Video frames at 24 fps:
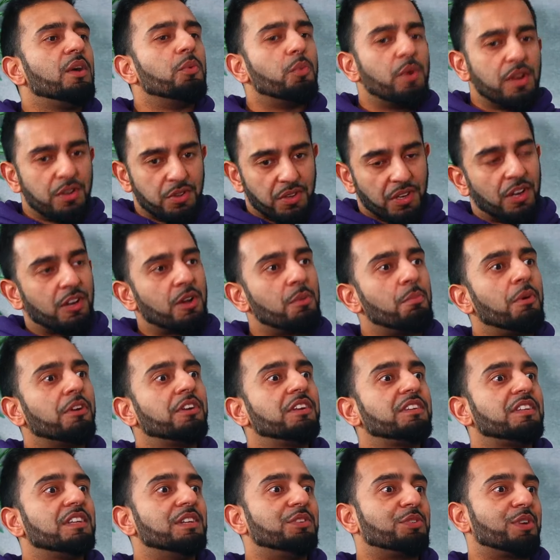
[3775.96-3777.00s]
We're doing a
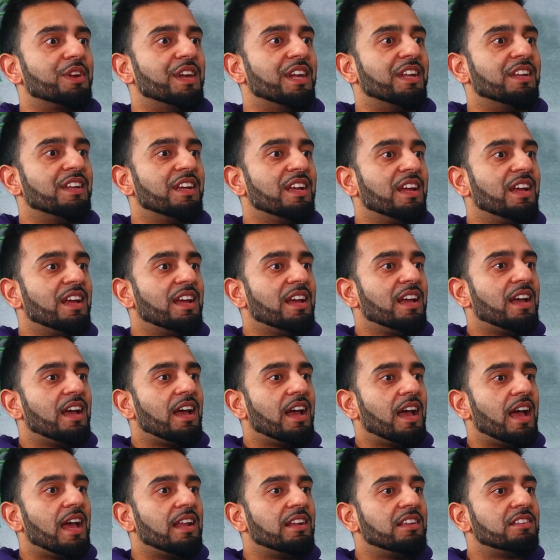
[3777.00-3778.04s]
commodity trade. Mm.
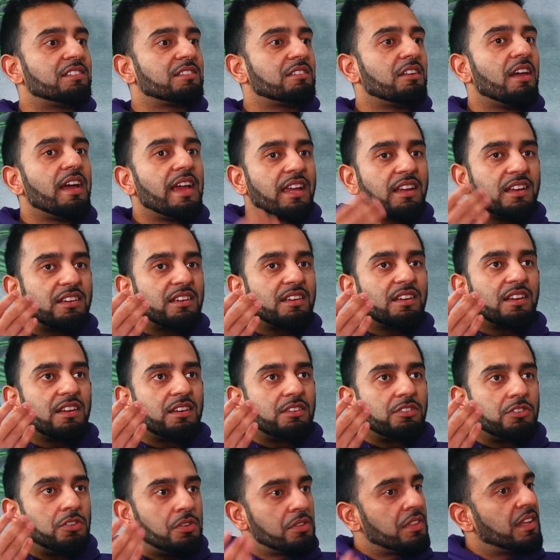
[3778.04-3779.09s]
And it's like,
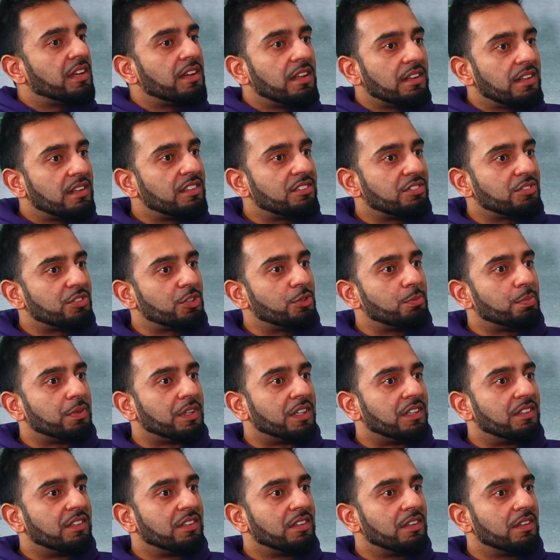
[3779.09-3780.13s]
do you think Allah is
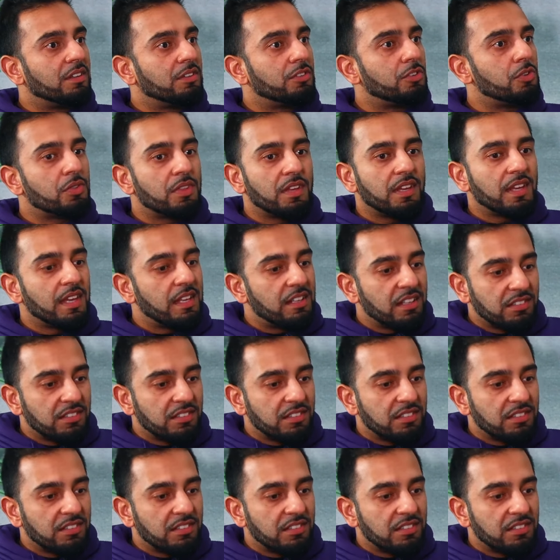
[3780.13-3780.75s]
stupid? Yes. Do you think He